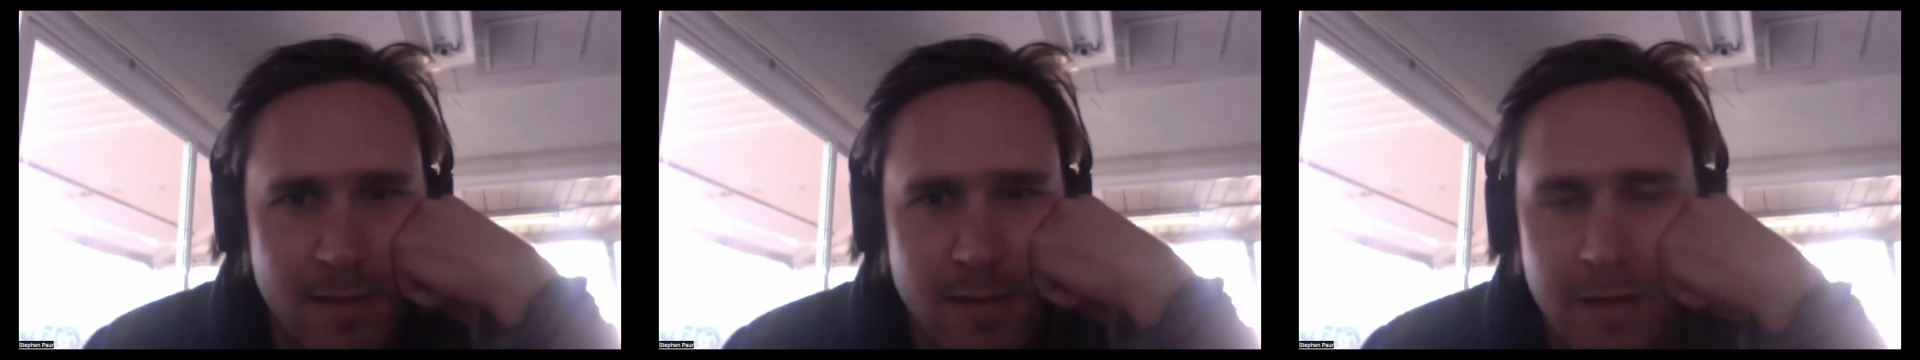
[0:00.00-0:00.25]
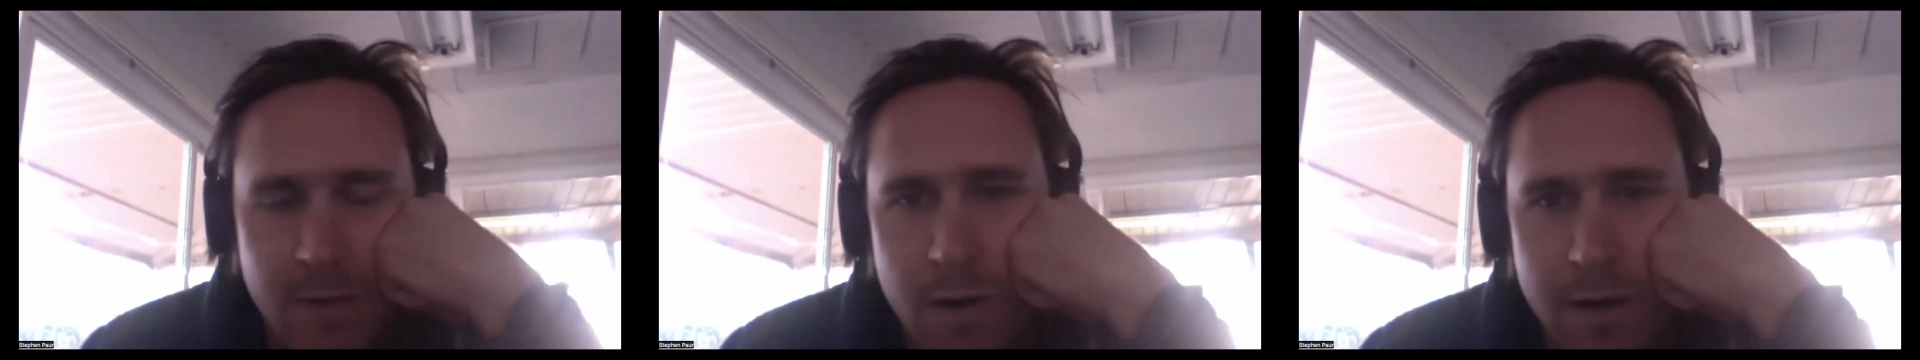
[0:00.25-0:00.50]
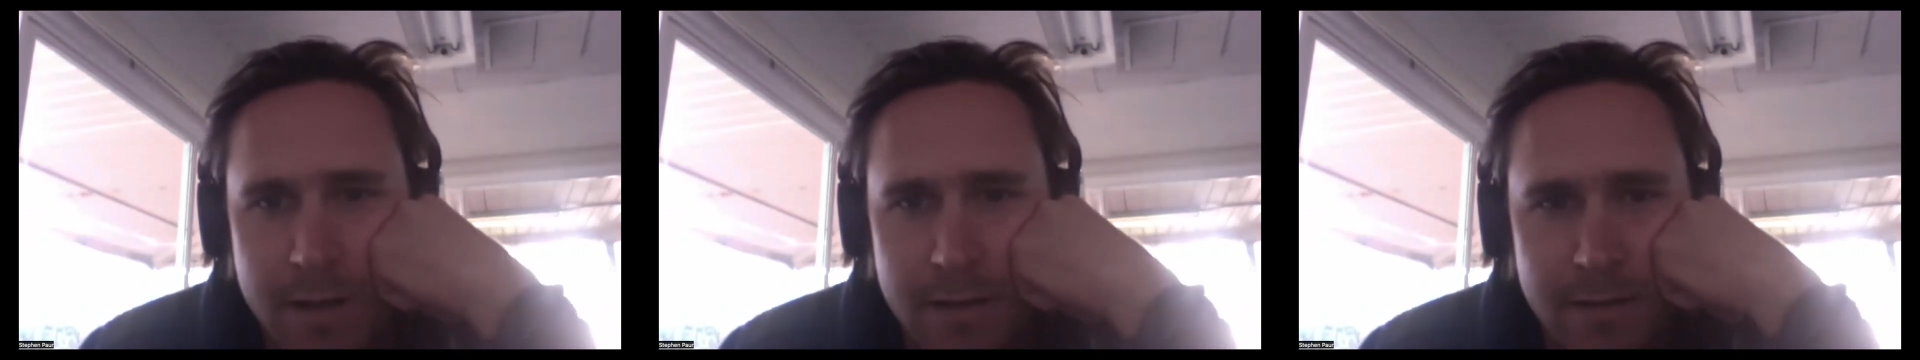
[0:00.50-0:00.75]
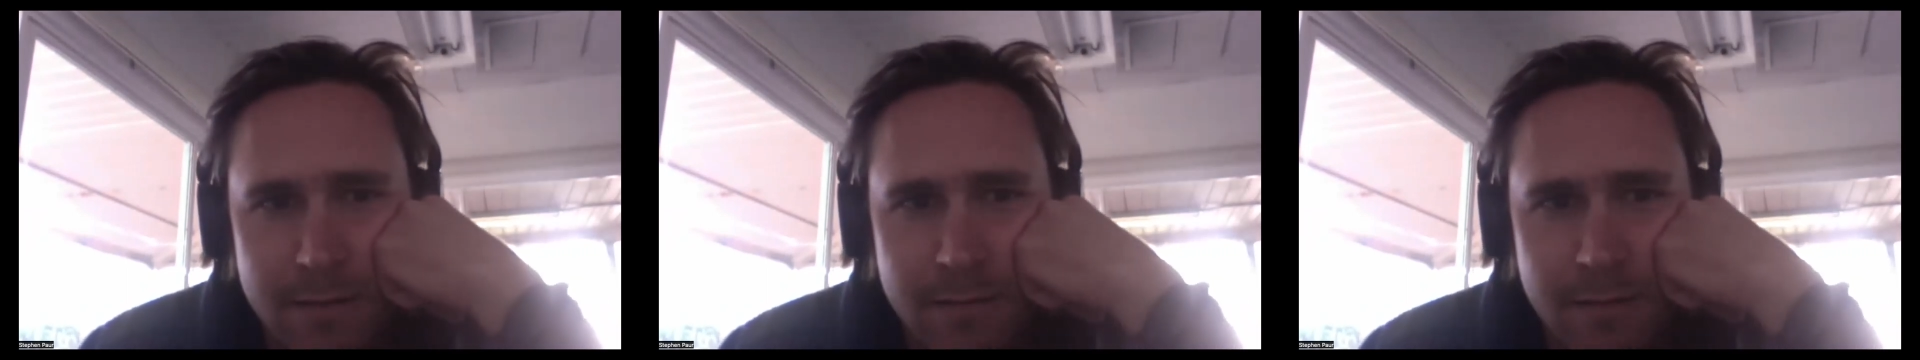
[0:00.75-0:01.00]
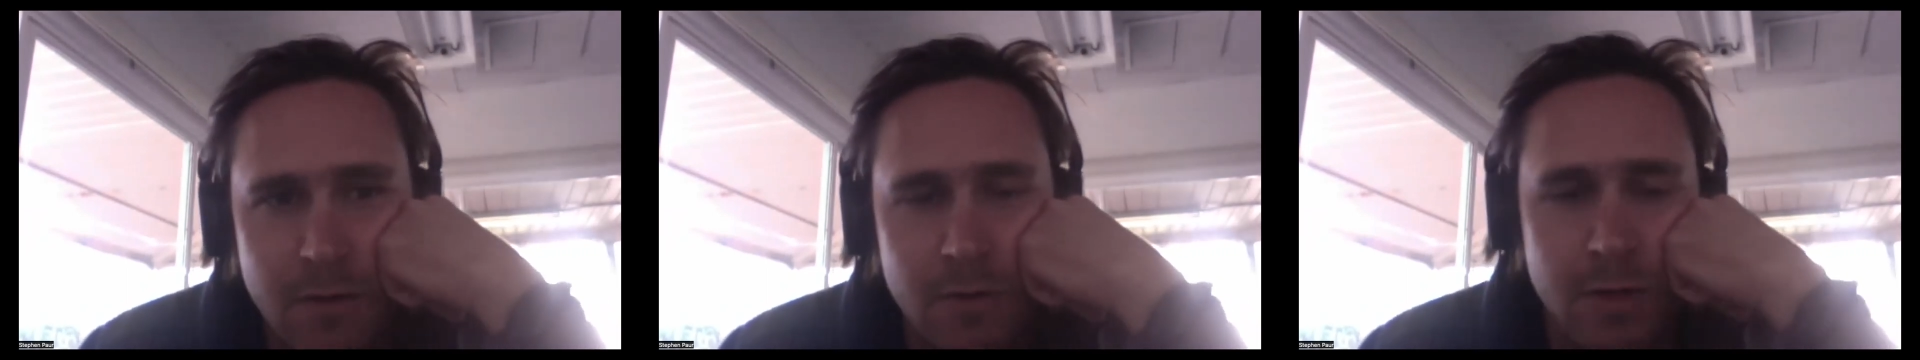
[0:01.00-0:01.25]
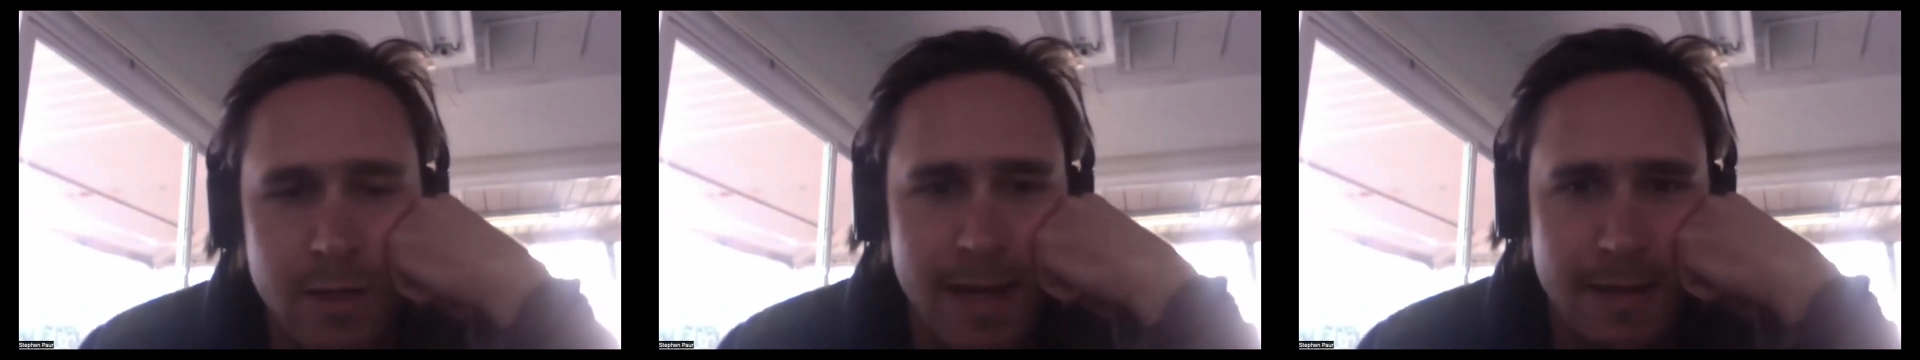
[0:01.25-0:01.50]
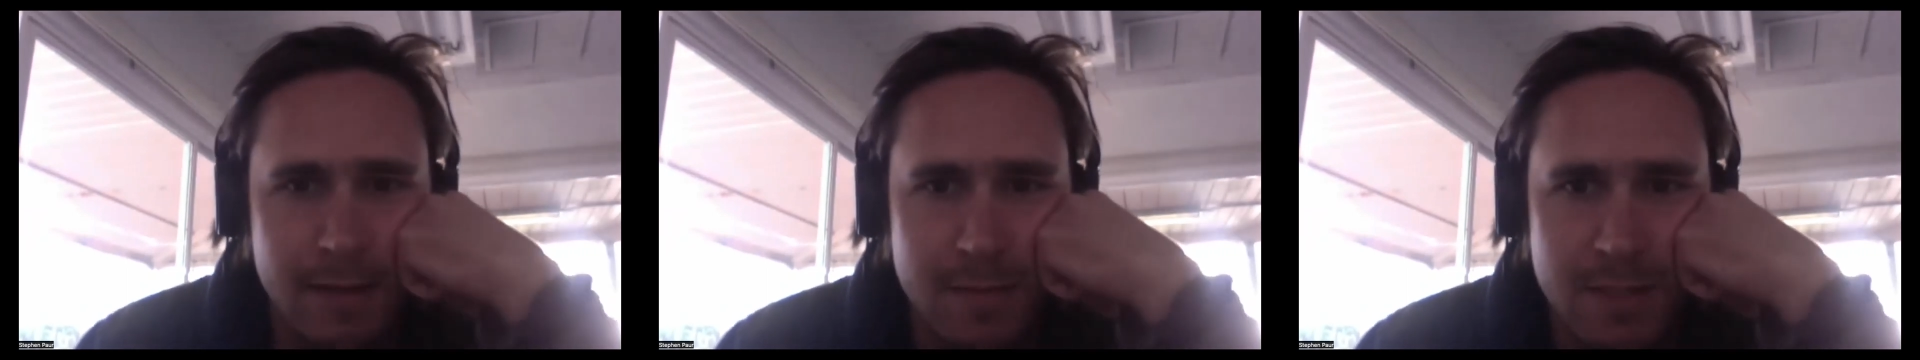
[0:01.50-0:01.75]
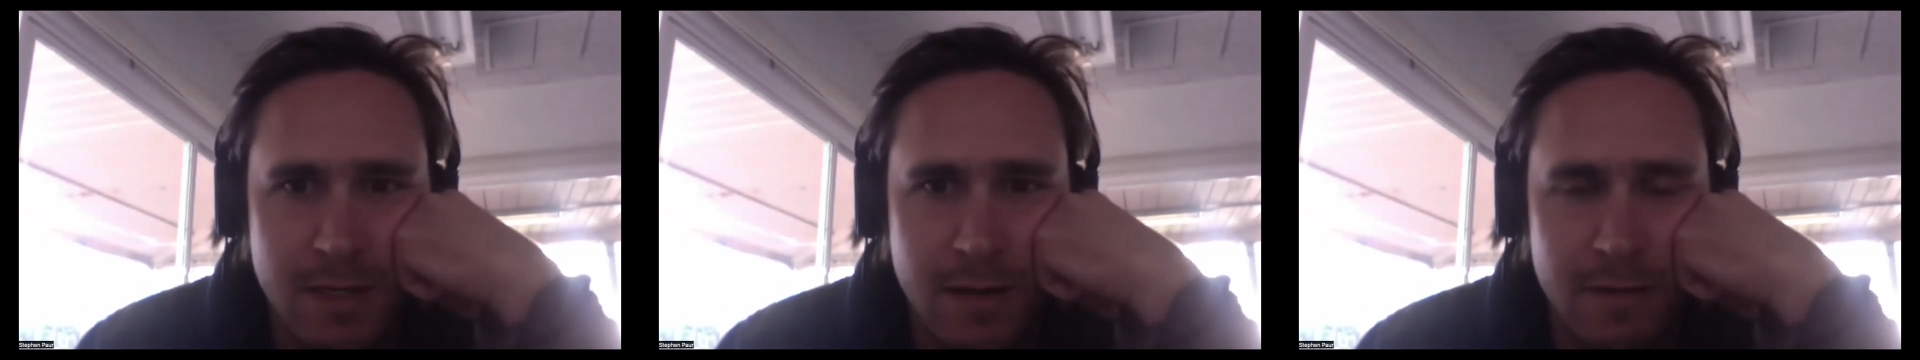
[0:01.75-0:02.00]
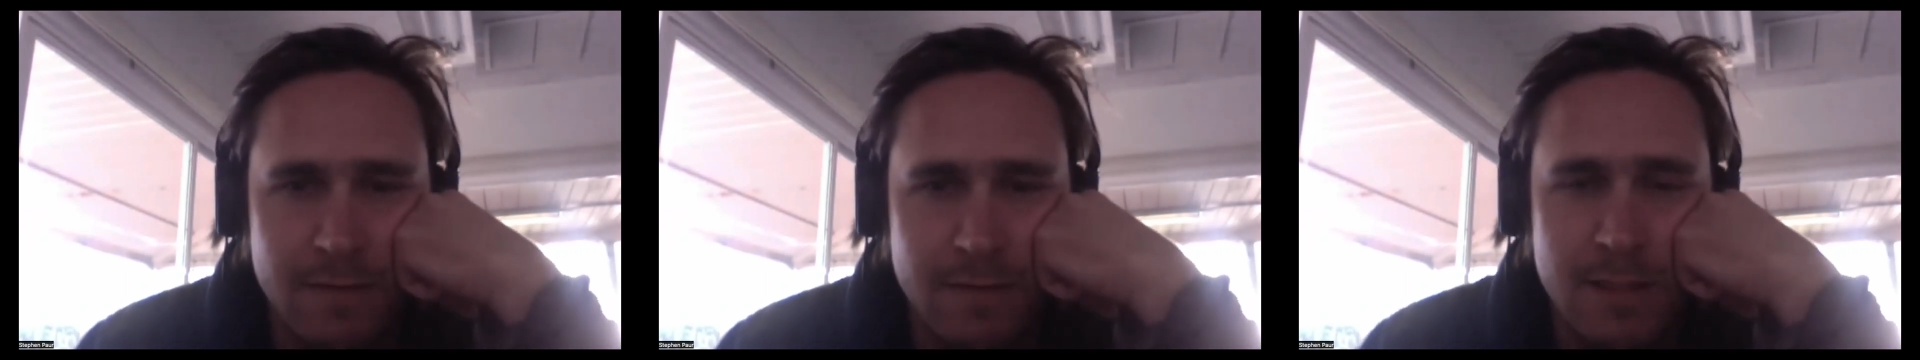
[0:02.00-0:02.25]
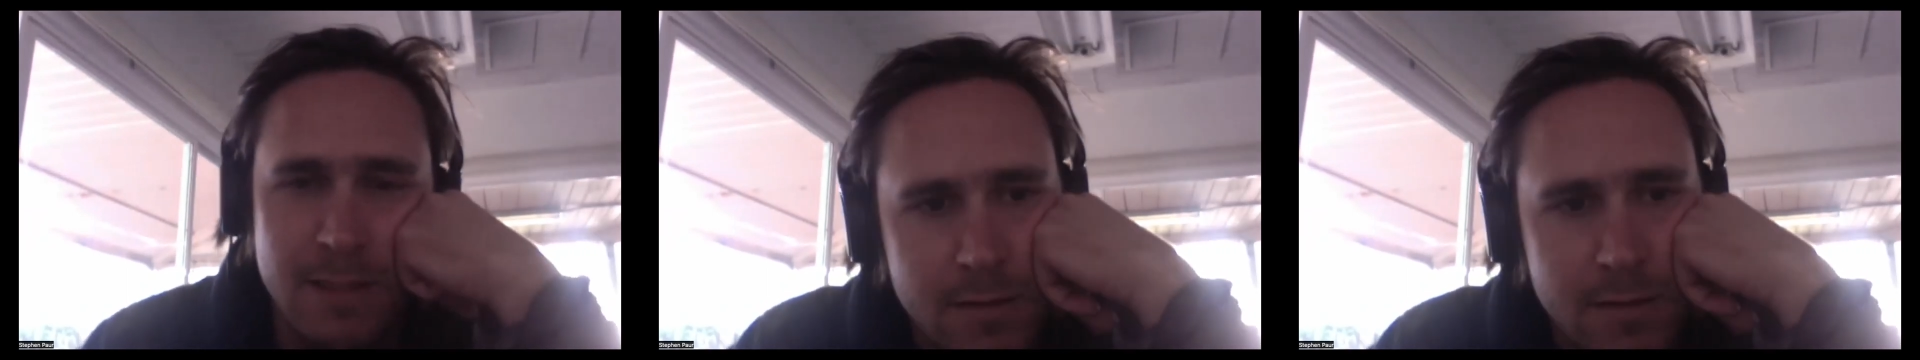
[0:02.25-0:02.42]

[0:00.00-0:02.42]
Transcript: they want to go look at themselves.